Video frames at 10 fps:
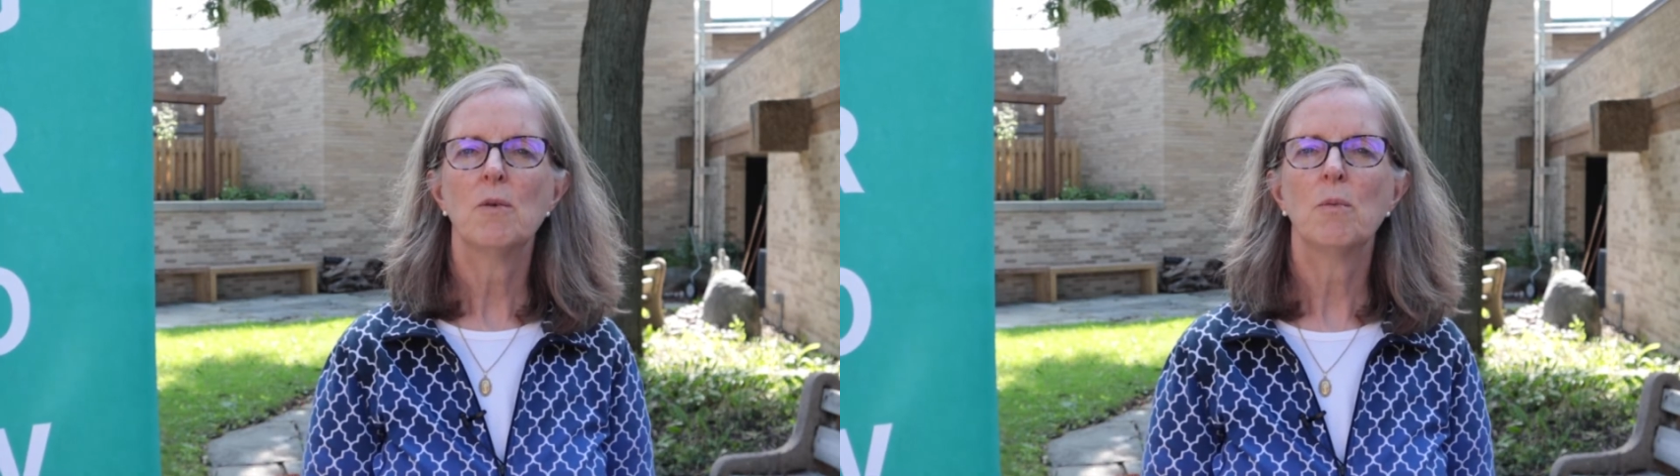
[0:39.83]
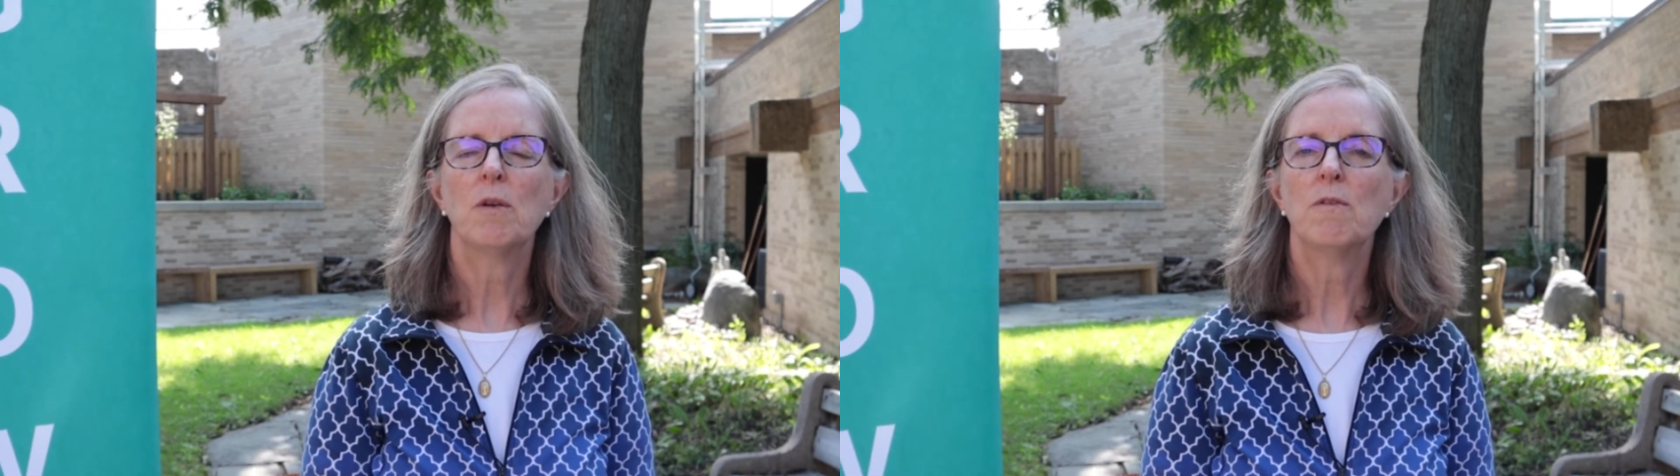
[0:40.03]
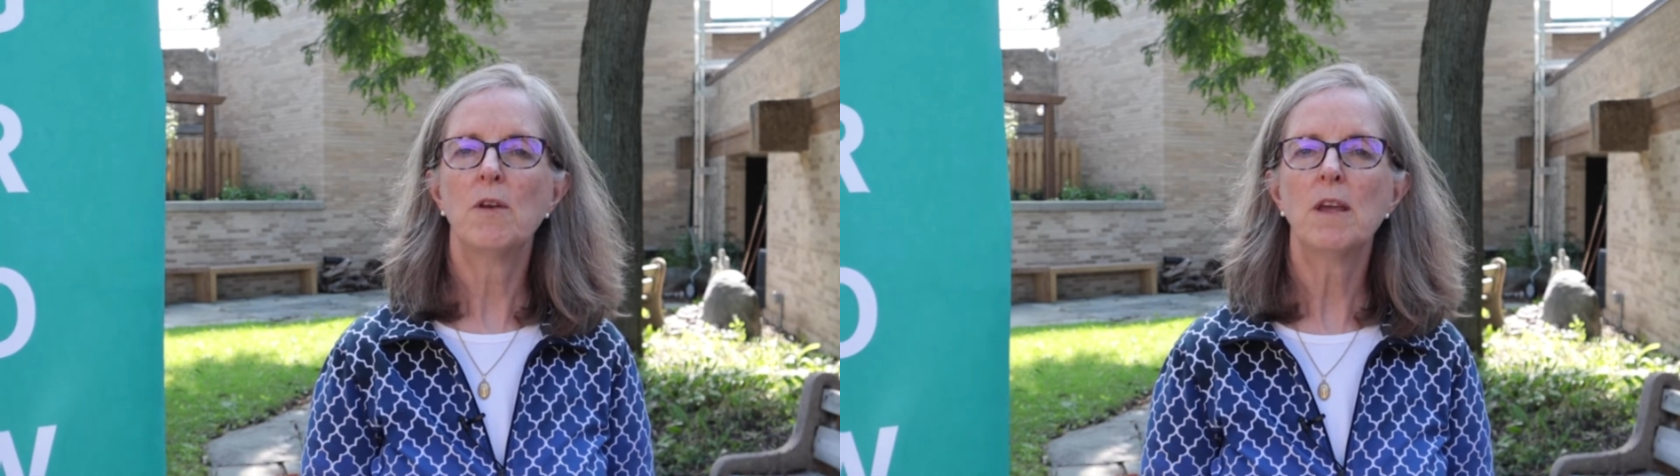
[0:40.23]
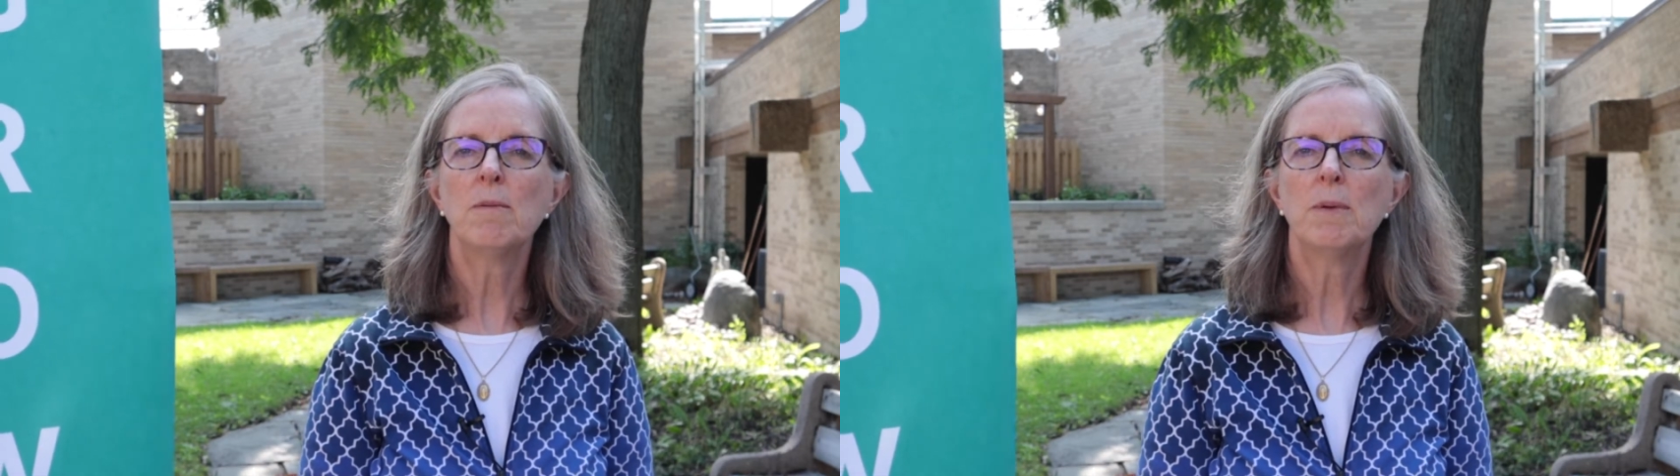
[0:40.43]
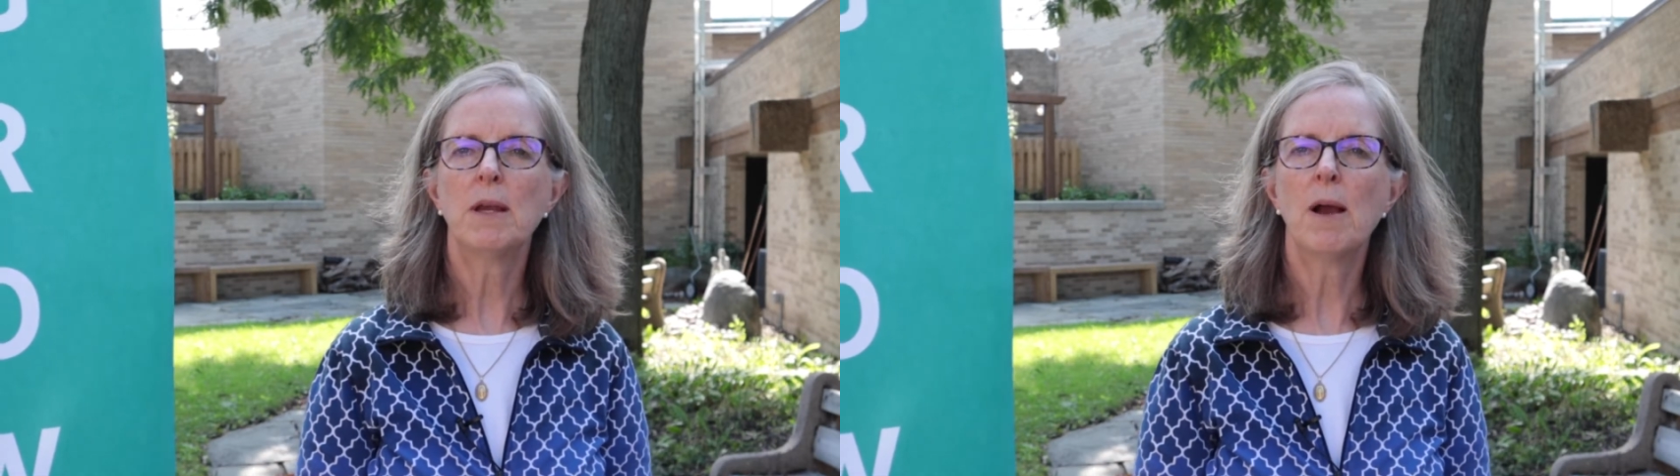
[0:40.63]
When
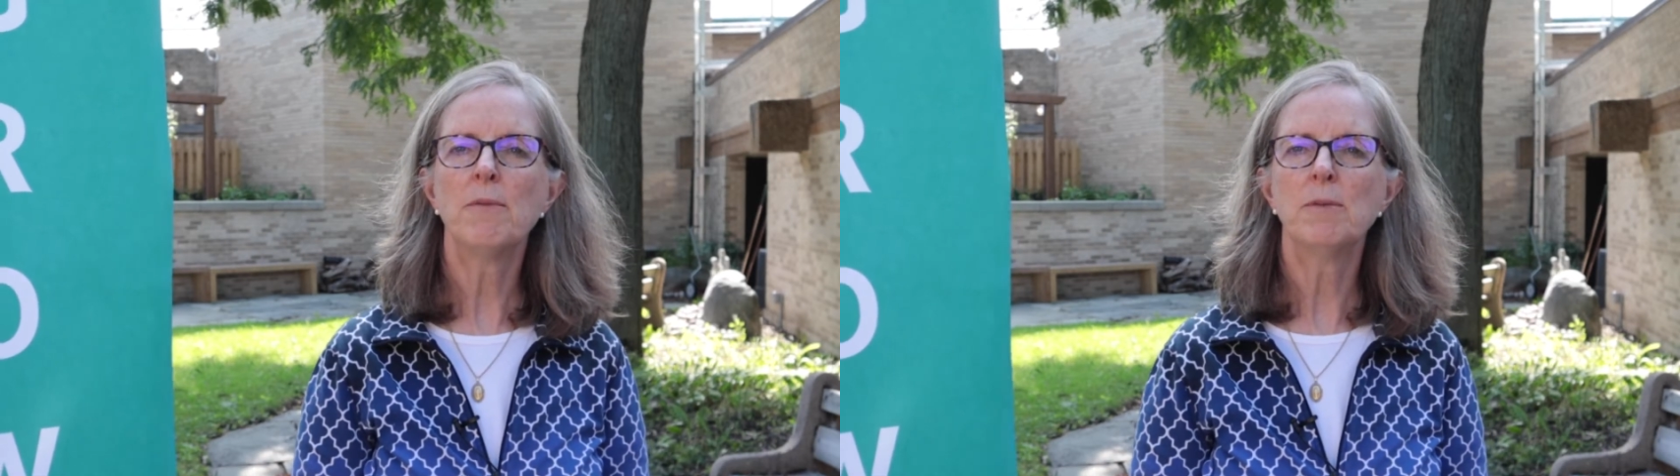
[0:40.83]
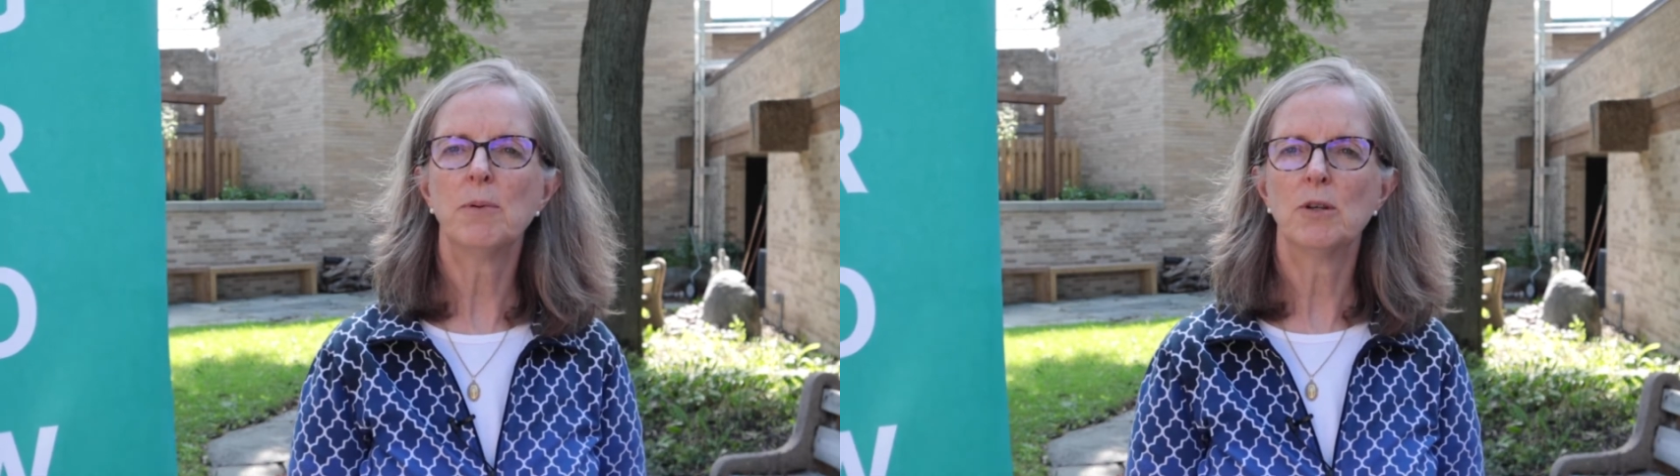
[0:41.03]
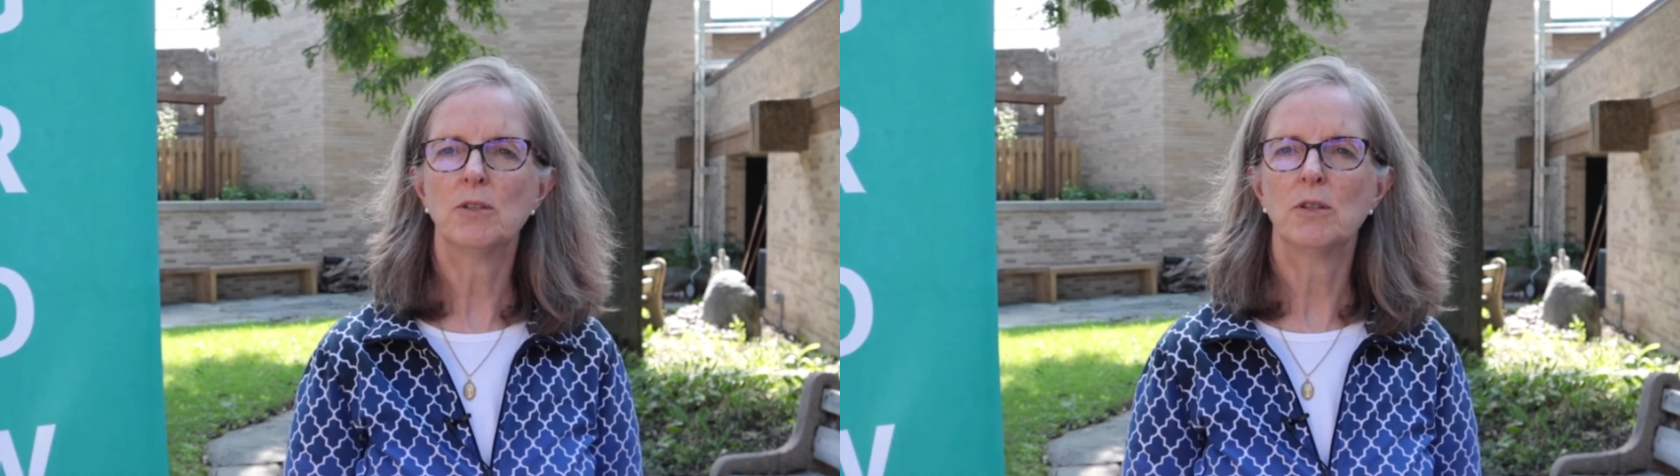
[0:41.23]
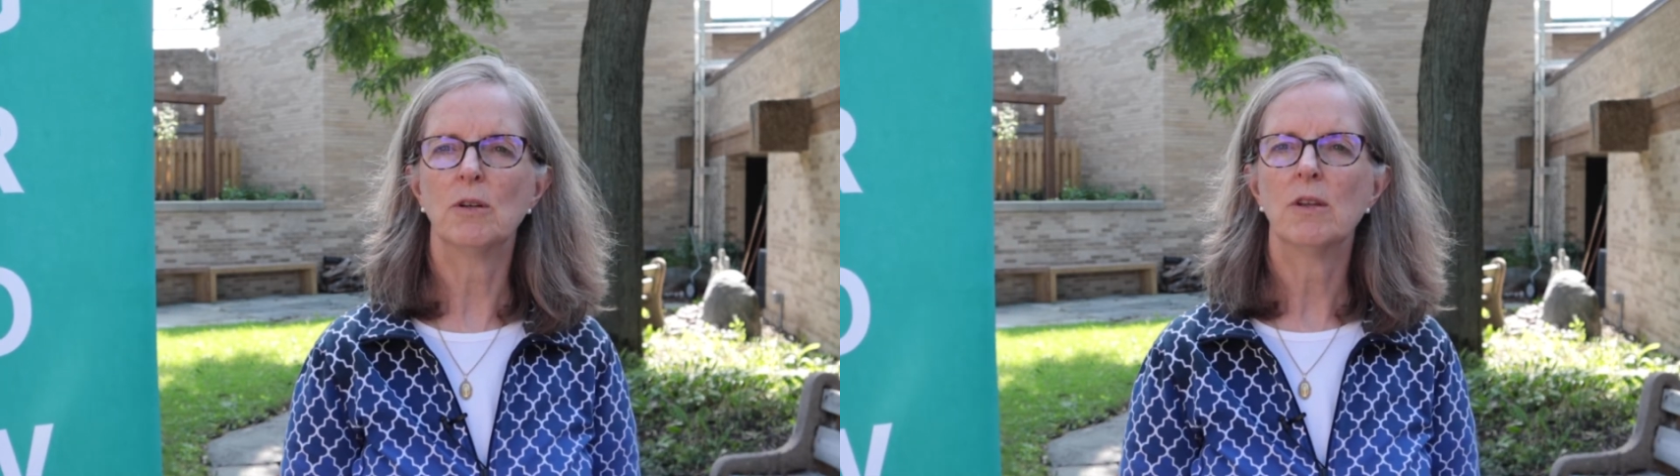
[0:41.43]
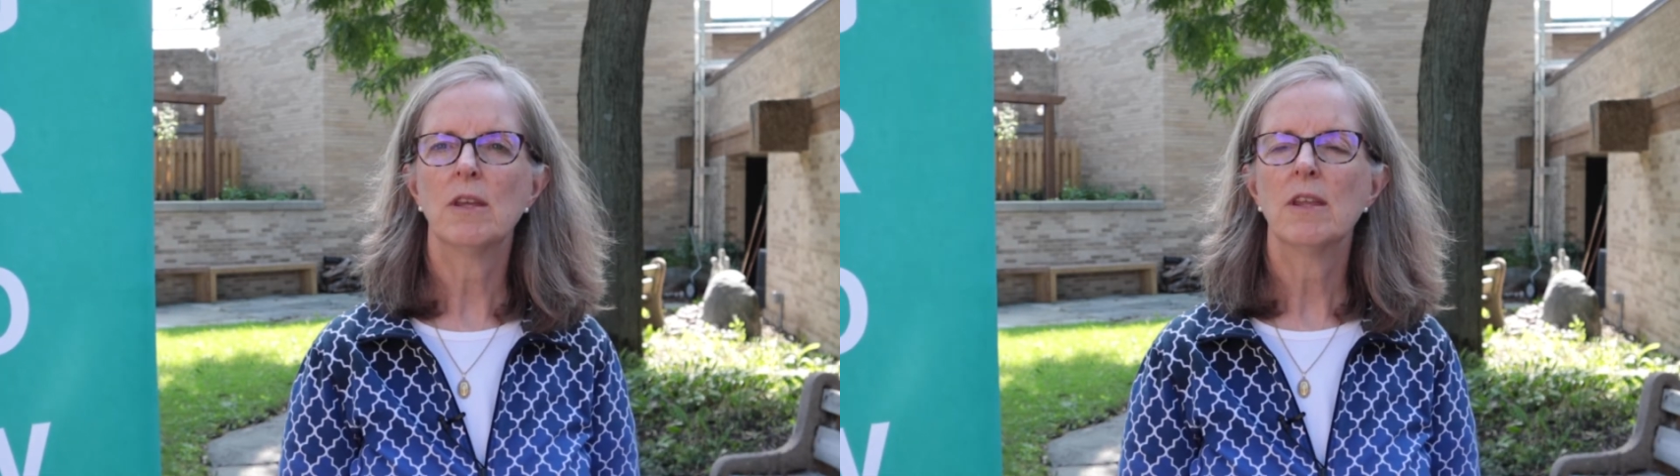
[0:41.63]
faith becomes personal,